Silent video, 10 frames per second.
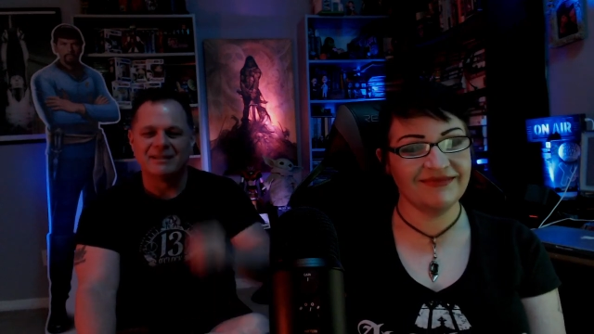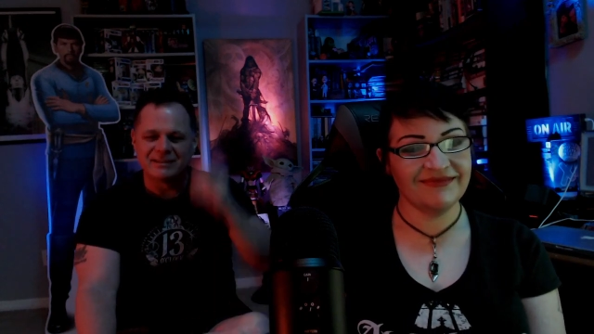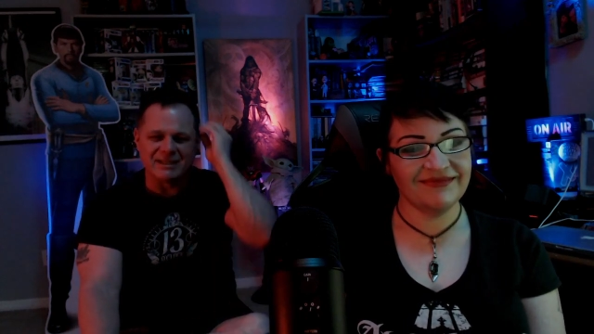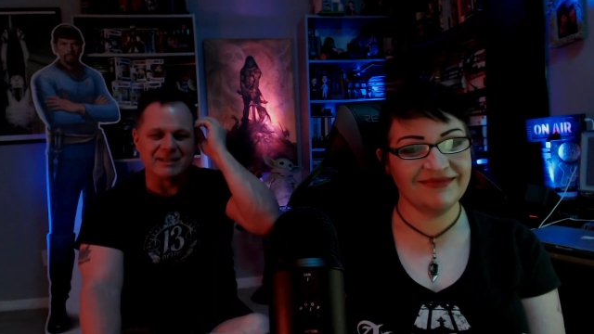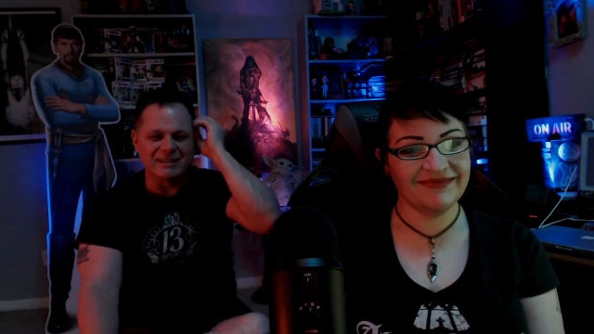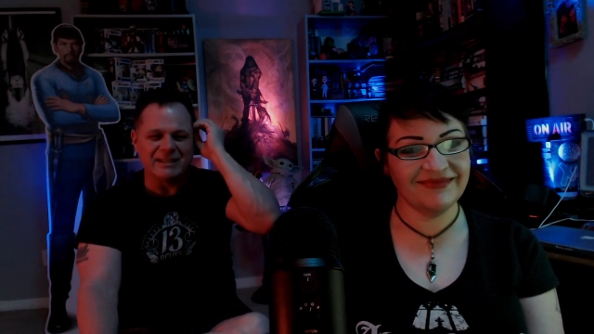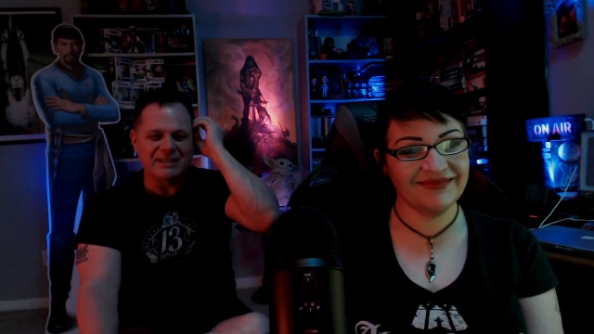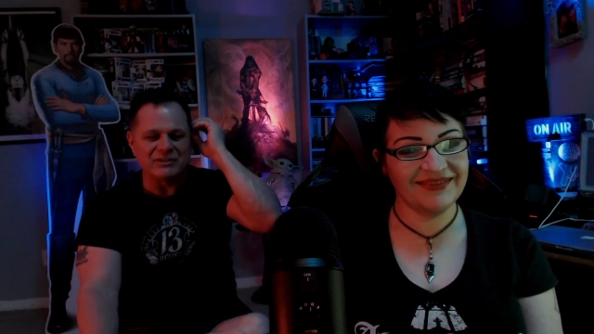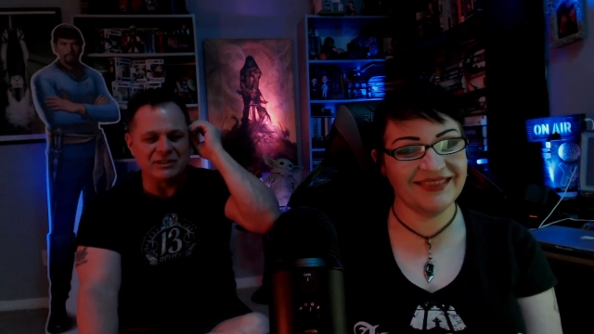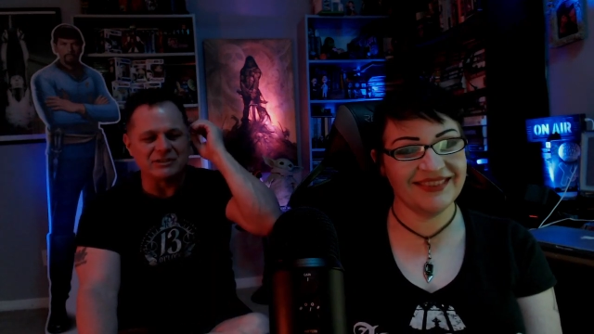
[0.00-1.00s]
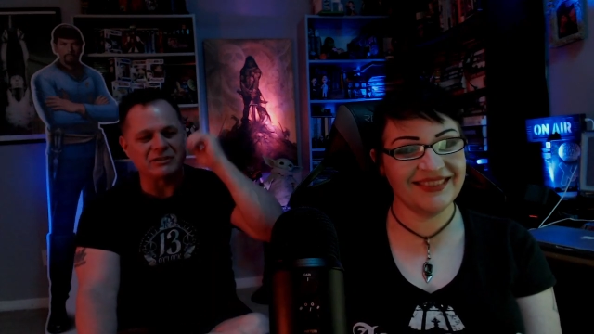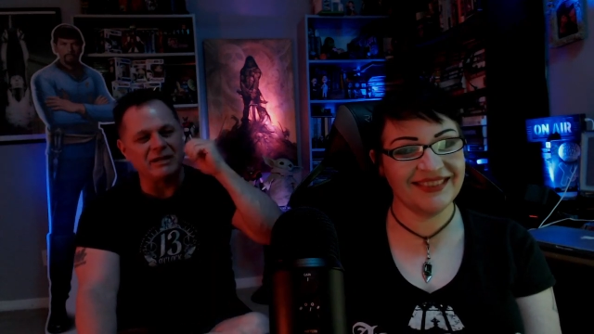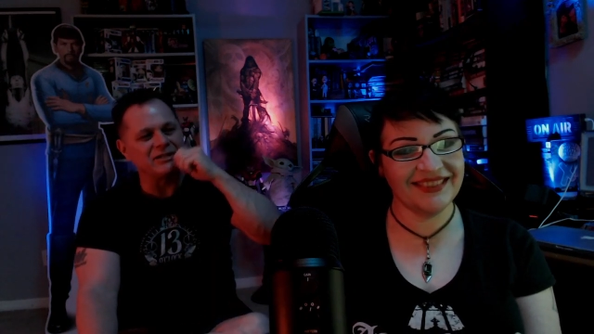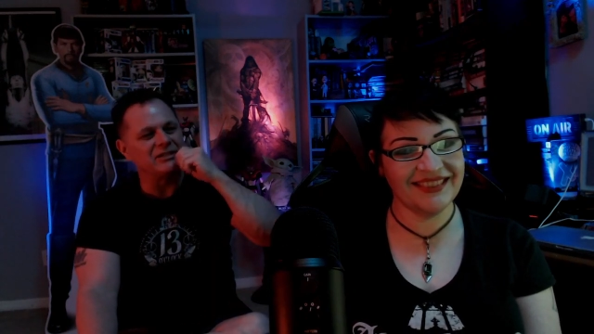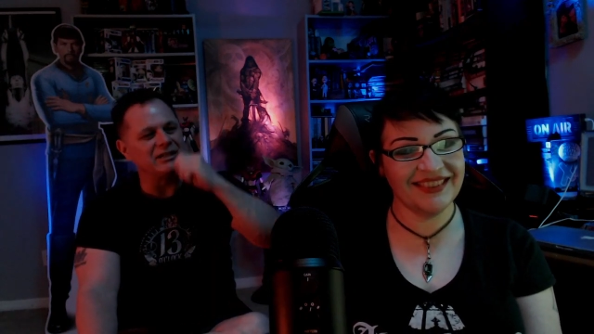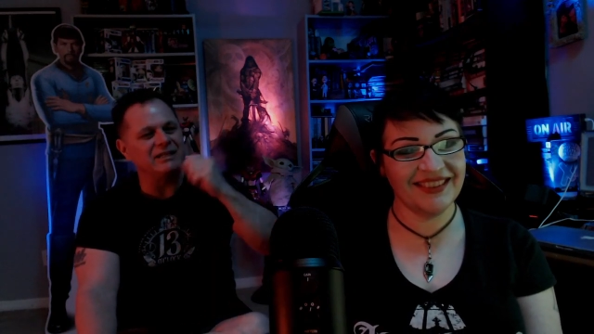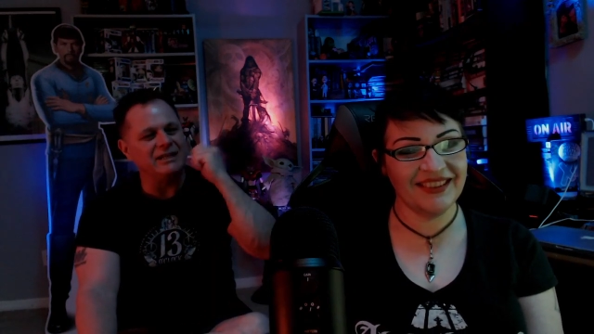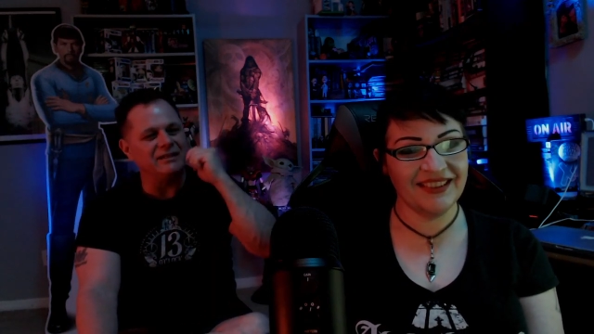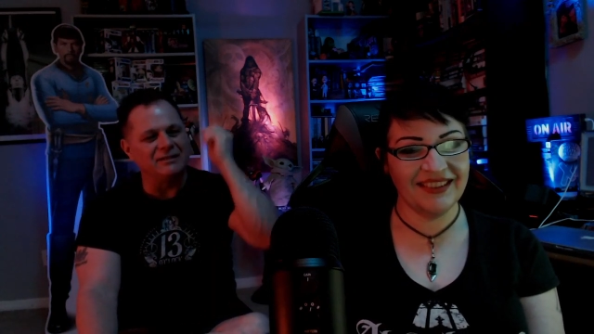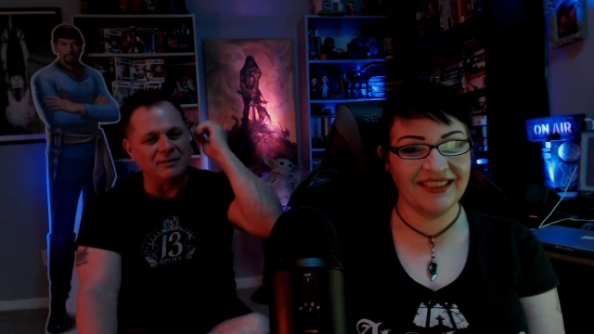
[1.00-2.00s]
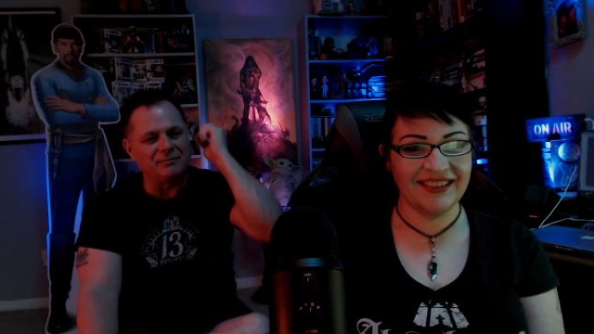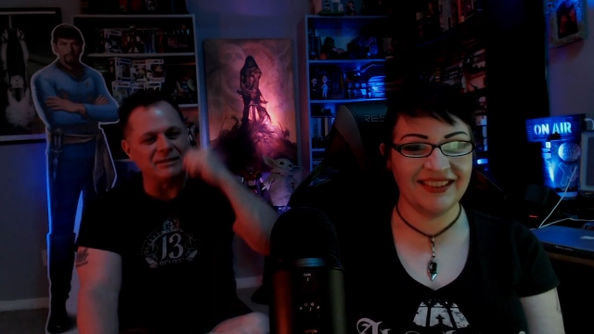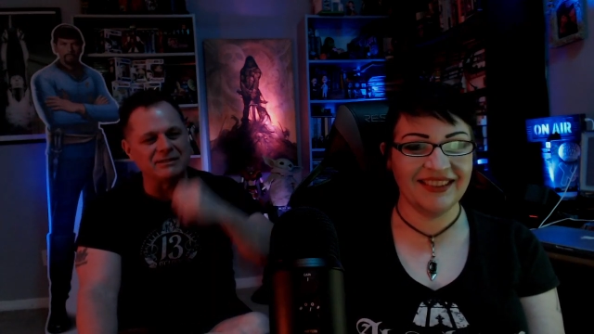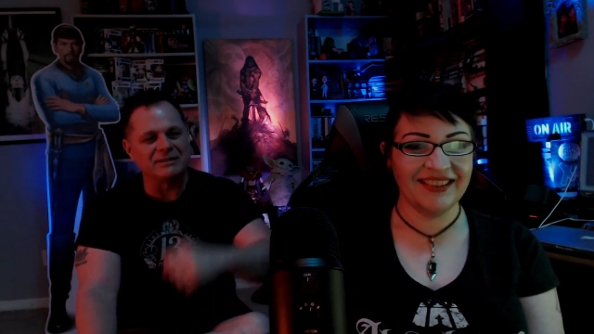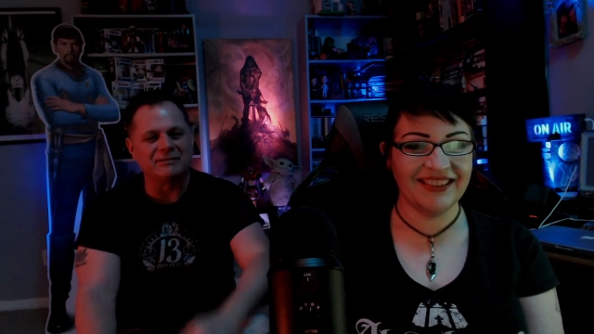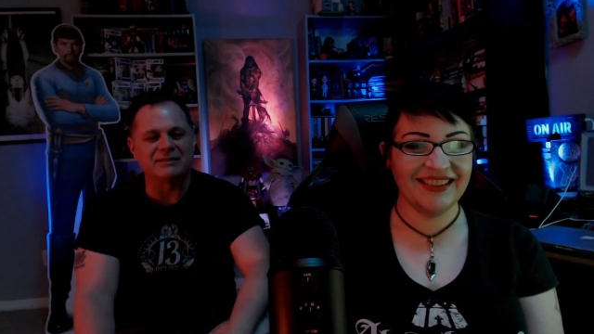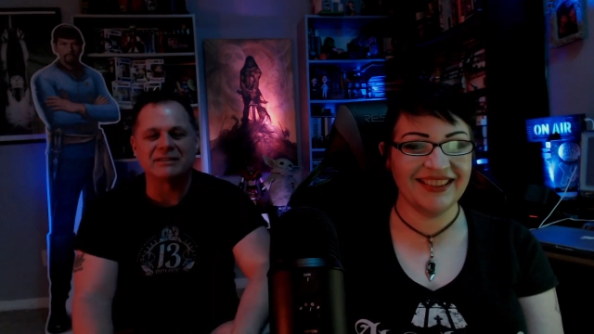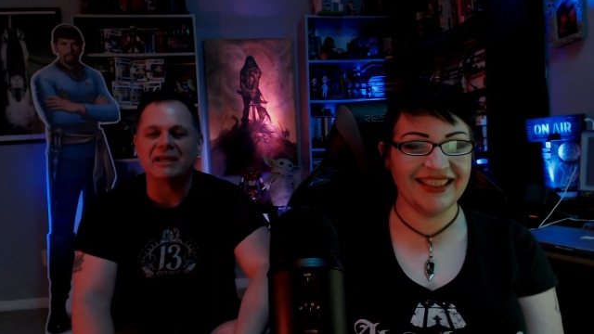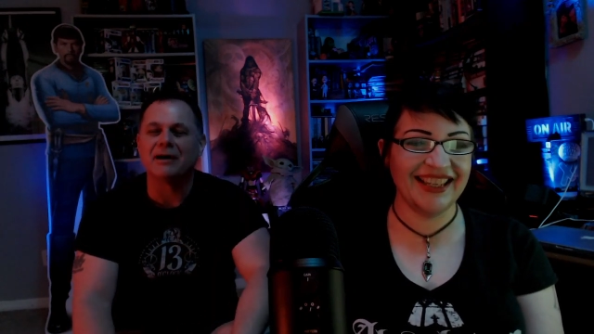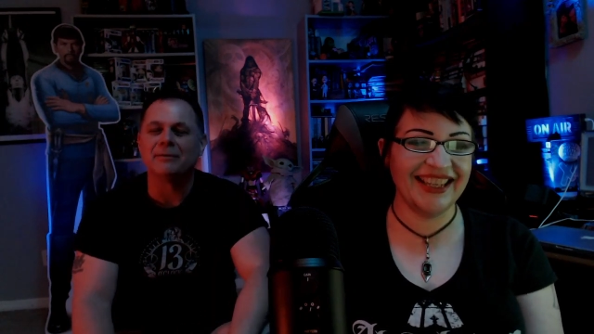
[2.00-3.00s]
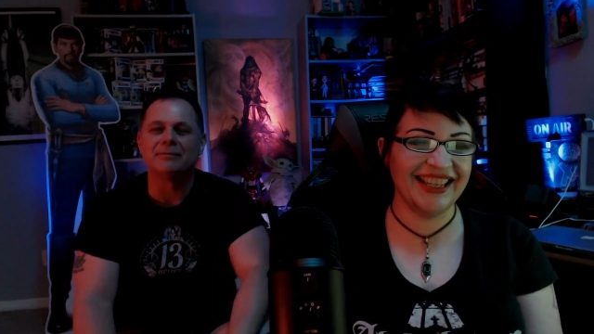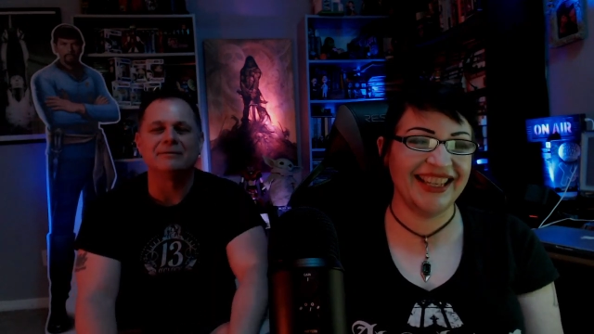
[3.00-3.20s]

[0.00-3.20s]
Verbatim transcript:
Speaker 1: he's constantly itching and scratching and eating little pieces of his scalp.